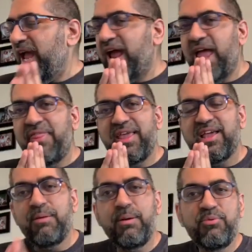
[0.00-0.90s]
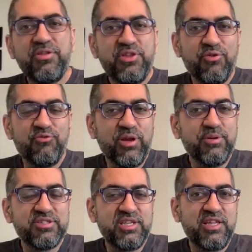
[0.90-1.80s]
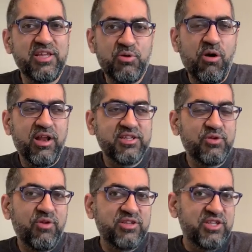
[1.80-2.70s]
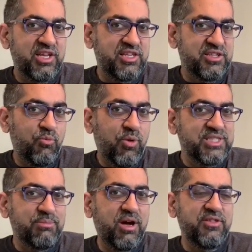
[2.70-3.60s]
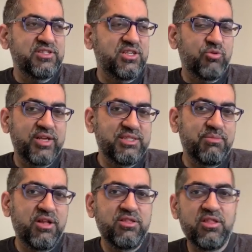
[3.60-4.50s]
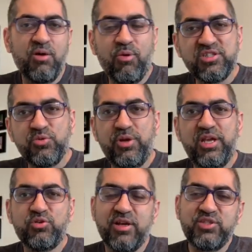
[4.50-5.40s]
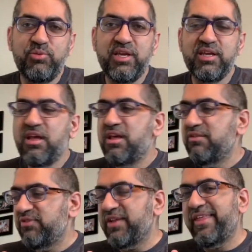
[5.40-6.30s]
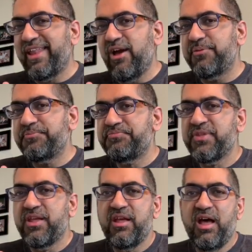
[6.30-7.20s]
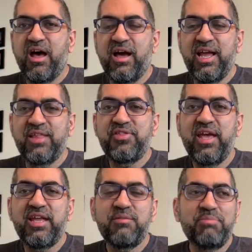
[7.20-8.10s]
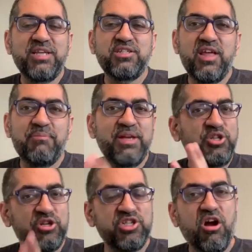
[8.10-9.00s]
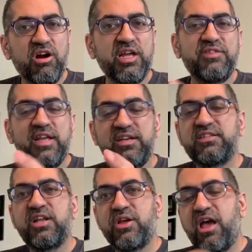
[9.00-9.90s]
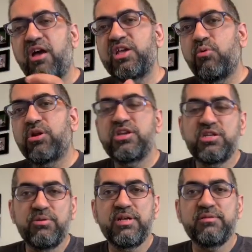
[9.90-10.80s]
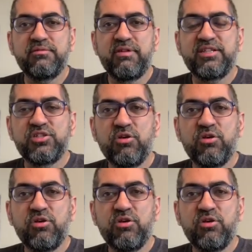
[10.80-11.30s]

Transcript: And then come up with your frequency that you want. Is it once a month? Is it twice a month? Once a week? Twice a week? Figure that out. And then based on your target, then decide, okay, how you want to do it, right?